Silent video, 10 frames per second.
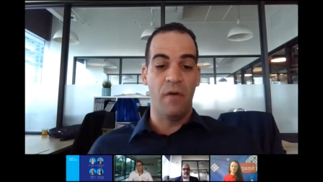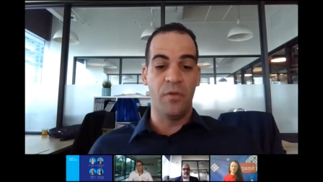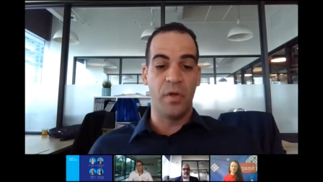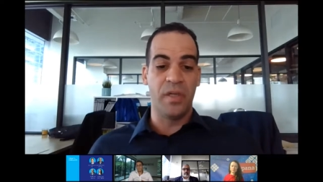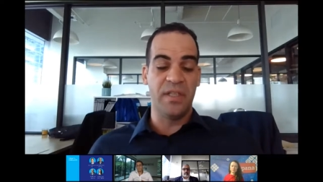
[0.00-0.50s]
of
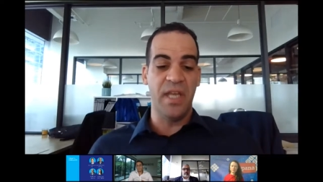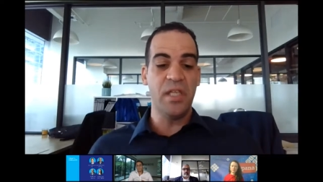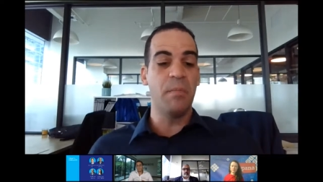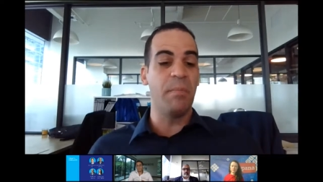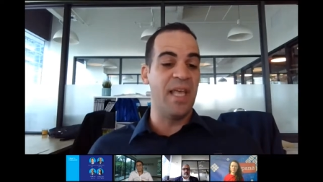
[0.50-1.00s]
the
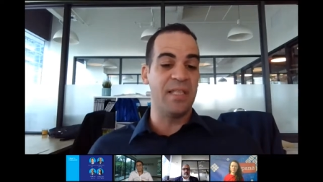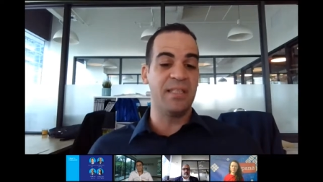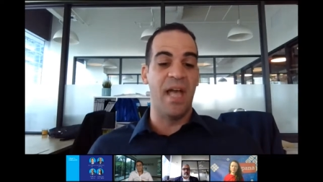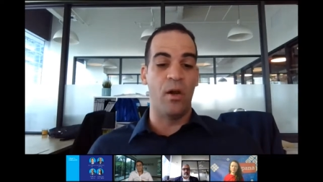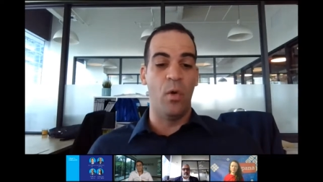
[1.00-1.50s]
organization, but
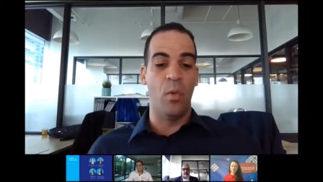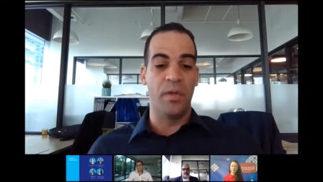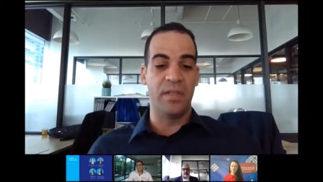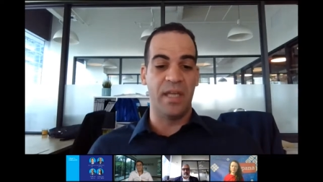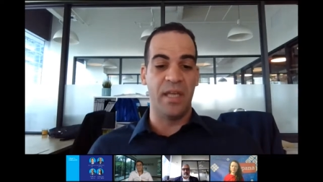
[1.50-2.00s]
that's not
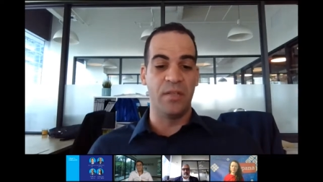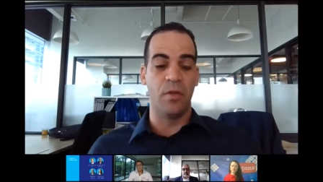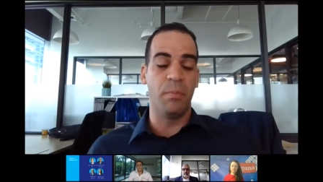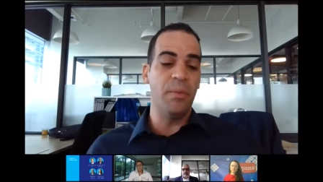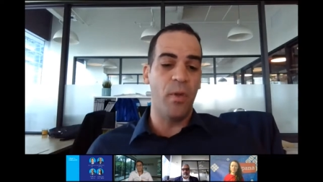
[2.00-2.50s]
always the
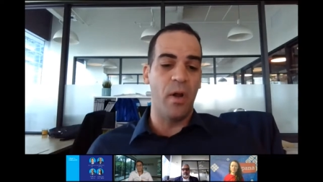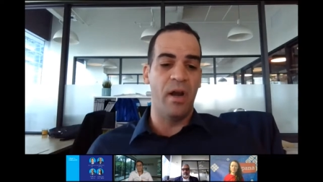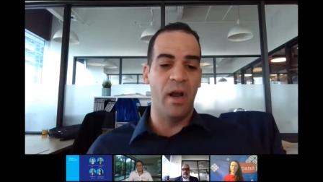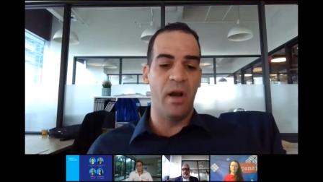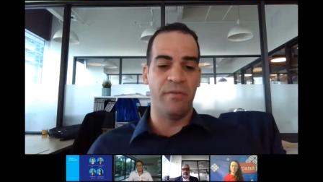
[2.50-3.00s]
case. So
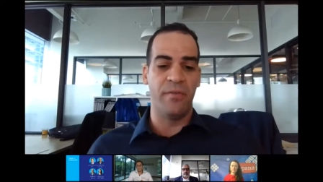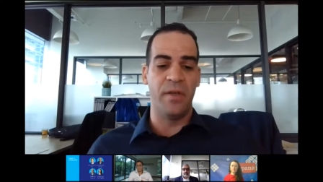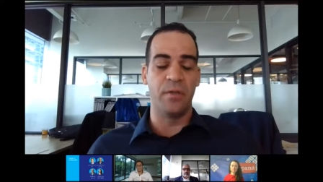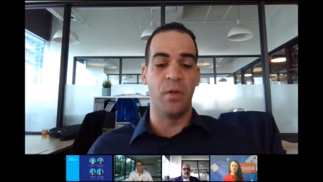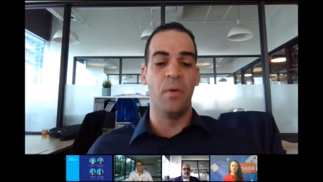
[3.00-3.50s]
people are
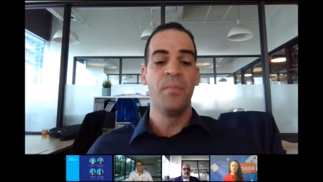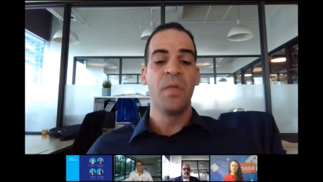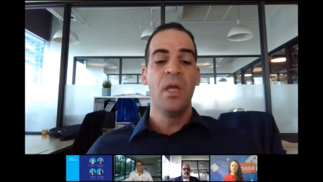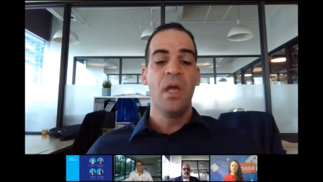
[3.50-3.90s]
so